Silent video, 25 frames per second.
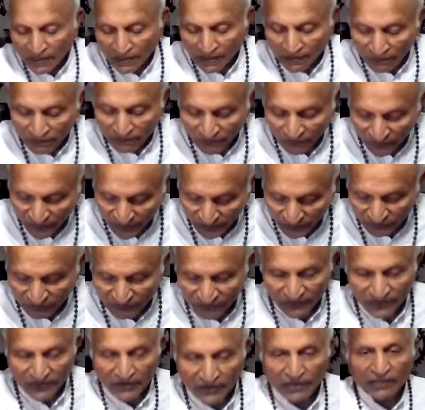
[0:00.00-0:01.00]
for a
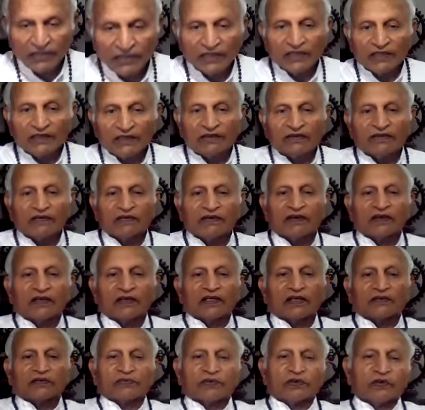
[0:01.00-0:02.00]

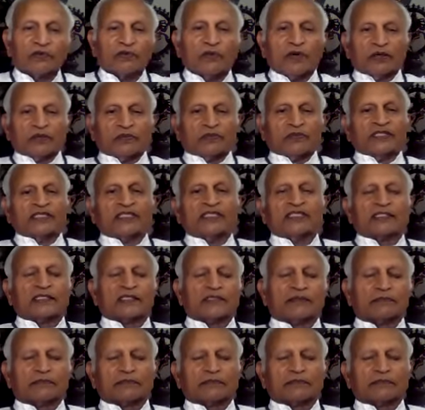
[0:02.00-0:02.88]
few moments,